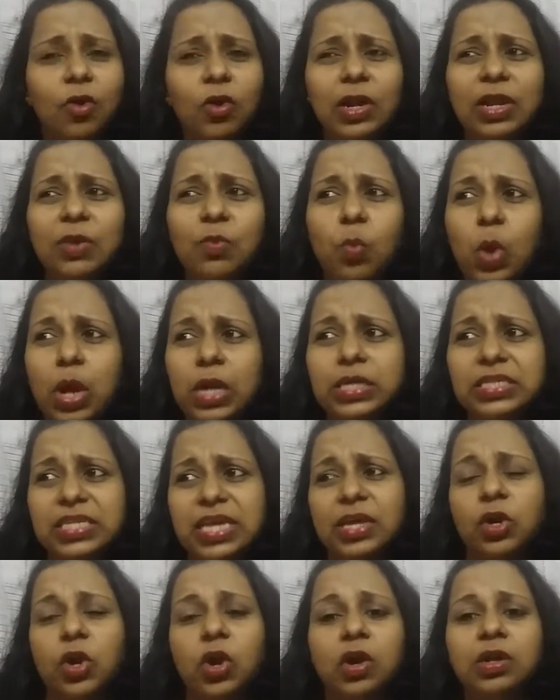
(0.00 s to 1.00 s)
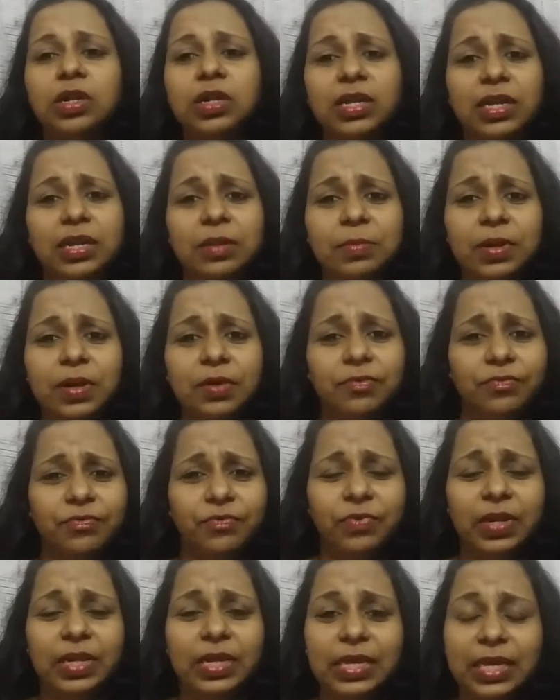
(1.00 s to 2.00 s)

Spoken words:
Only once I got a little bit of